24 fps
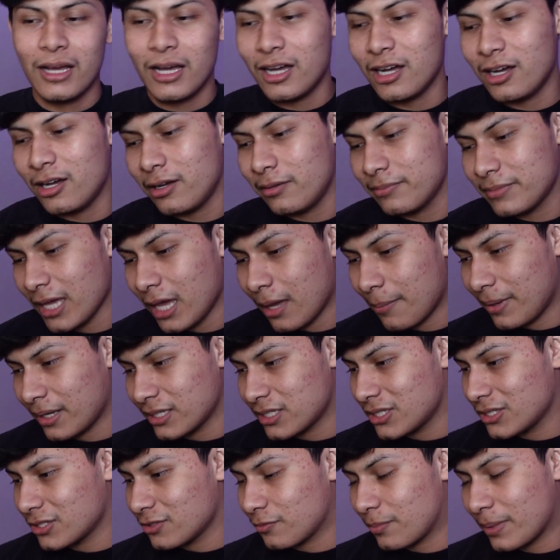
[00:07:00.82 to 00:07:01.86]
um, yeah, my
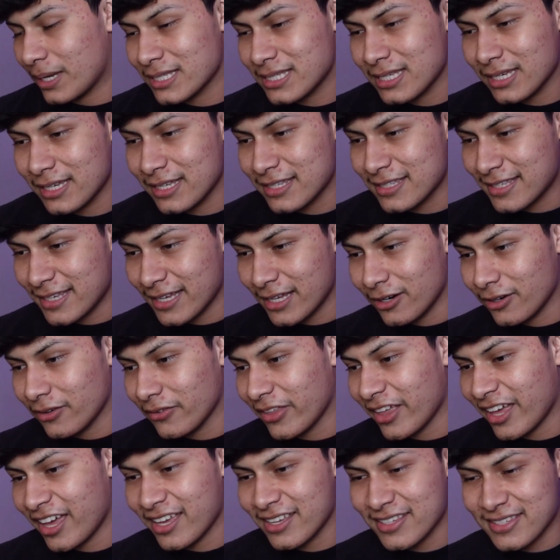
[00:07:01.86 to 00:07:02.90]
teacher basically said all
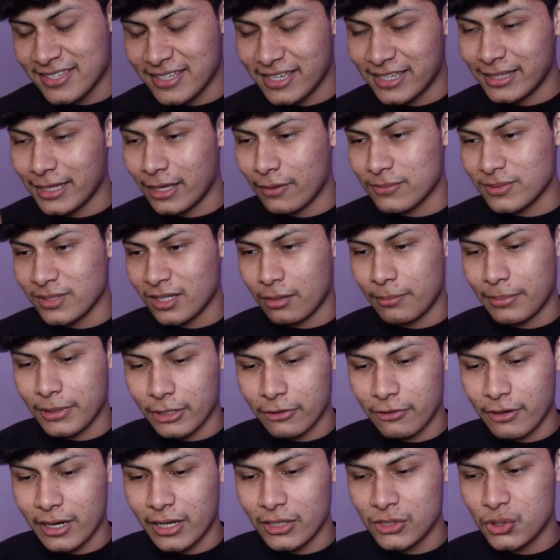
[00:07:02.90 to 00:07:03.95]
that, saying that I was not about
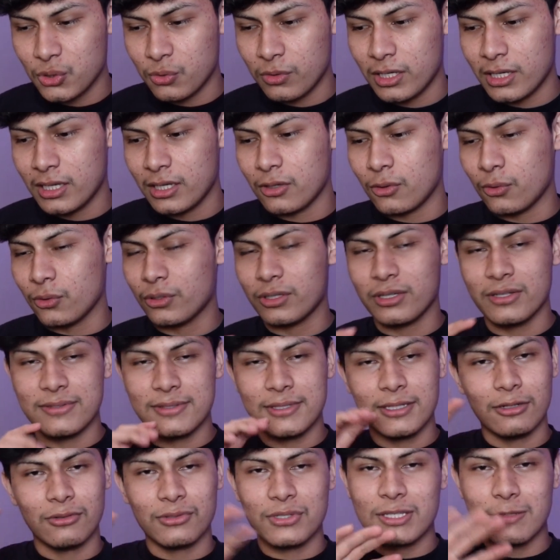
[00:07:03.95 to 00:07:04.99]
to graduate or
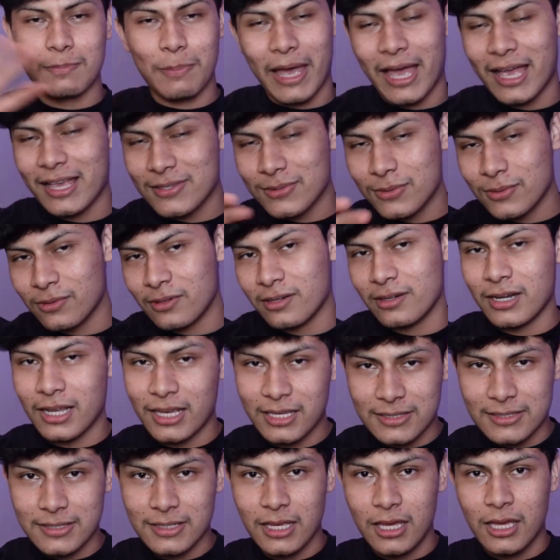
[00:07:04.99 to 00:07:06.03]
you know just pass to the
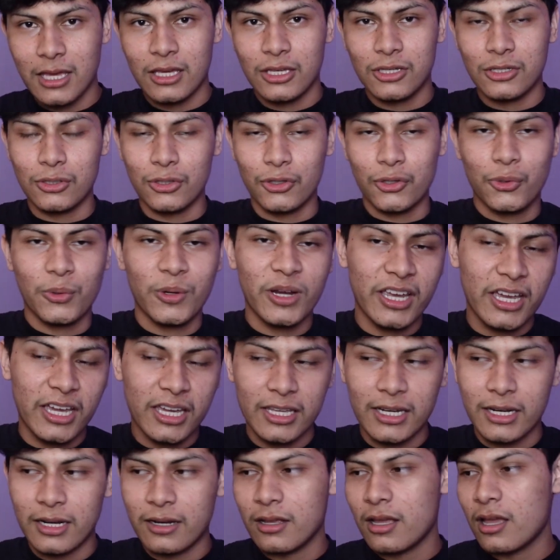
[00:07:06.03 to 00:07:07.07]
next you know
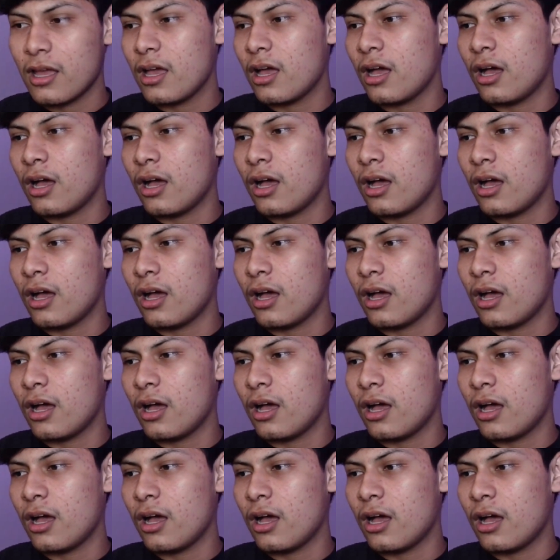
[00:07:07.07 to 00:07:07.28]
grade.